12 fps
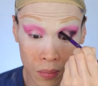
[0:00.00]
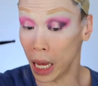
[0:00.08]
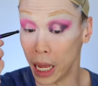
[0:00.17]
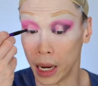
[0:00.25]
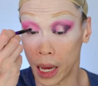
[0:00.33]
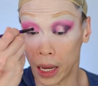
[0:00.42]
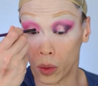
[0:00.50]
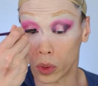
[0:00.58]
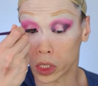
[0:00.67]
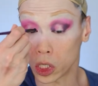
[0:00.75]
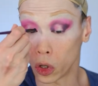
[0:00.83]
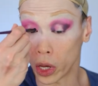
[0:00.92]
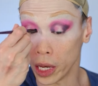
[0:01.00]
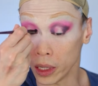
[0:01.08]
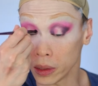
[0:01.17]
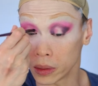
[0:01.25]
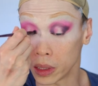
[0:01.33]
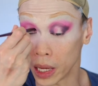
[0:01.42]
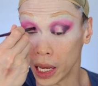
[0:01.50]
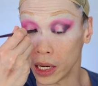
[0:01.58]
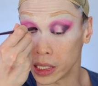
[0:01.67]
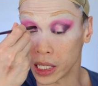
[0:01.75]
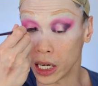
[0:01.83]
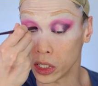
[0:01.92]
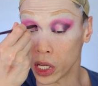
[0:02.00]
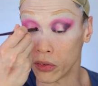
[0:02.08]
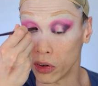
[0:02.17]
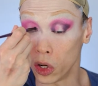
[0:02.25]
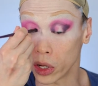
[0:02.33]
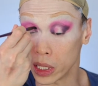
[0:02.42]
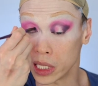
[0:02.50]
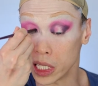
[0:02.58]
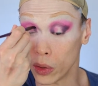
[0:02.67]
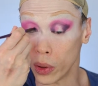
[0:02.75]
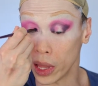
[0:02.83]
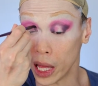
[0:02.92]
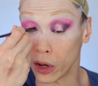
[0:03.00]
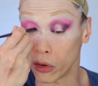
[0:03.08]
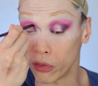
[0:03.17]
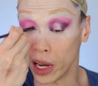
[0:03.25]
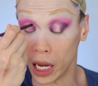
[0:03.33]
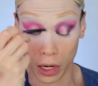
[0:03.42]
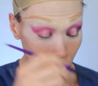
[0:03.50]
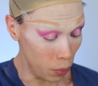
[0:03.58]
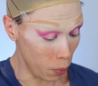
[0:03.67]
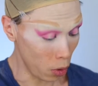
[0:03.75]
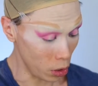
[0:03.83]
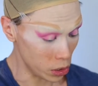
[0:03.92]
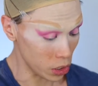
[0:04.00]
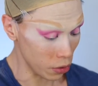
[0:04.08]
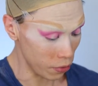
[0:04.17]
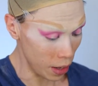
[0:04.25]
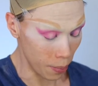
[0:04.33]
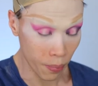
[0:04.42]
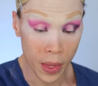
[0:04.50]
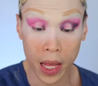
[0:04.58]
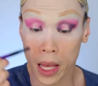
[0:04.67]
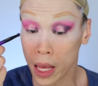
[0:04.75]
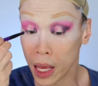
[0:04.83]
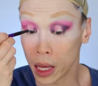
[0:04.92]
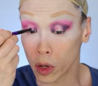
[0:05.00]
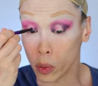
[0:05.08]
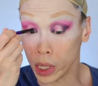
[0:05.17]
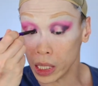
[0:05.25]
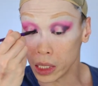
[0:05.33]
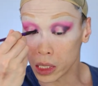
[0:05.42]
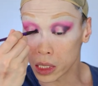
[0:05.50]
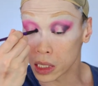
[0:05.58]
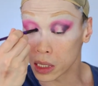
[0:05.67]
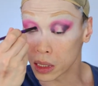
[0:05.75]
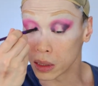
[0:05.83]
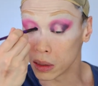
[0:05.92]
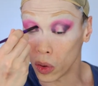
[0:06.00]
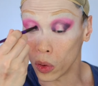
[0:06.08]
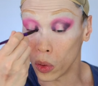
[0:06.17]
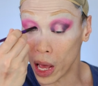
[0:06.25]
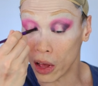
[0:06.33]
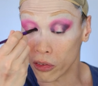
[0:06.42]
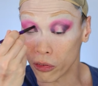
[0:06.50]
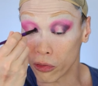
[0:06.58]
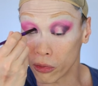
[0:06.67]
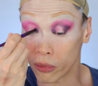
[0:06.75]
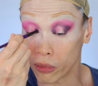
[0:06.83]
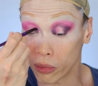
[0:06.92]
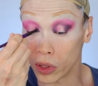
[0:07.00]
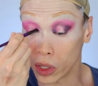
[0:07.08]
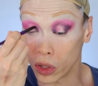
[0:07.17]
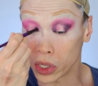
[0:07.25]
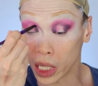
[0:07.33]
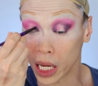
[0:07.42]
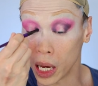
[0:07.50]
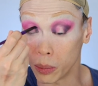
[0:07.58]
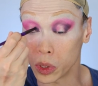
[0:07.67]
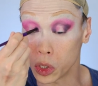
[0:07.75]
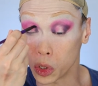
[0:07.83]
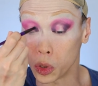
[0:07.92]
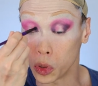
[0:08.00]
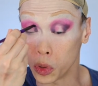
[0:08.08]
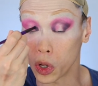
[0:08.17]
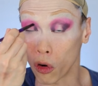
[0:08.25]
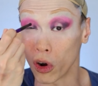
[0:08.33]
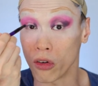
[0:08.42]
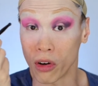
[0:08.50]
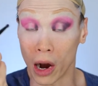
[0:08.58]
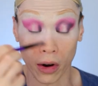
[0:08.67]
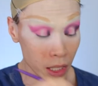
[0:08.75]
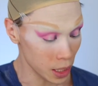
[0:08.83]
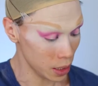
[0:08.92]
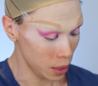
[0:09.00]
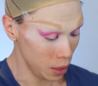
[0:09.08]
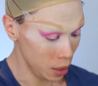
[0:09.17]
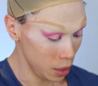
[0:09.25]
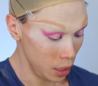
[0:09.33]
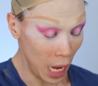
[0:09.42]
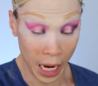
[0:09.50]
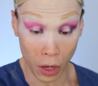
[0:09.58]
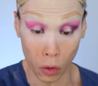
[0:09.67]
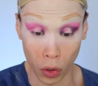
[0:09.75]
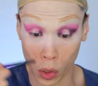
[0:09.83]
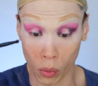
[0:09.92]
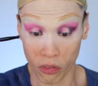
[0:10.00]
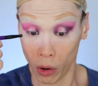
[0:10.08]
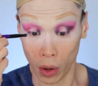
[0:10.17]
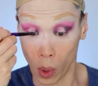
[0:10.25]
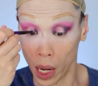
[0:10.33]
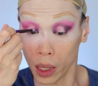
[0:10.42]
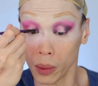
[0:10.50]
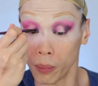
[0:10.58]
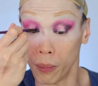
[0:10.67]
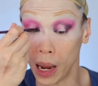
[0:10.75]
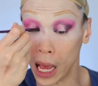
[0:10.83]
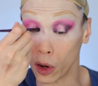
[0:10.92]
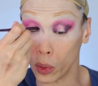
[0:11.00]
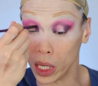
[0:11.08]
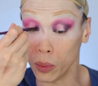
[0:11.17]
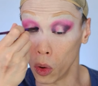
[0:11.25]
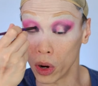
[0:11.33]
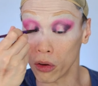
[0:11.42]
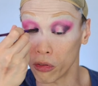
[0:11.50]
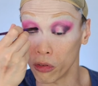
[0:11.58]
And I was looking, okay, I decided to have a look and see whether I could find any reports of queens who have, you know, succumbed to coronavirus. And I could only find one black queen, Mona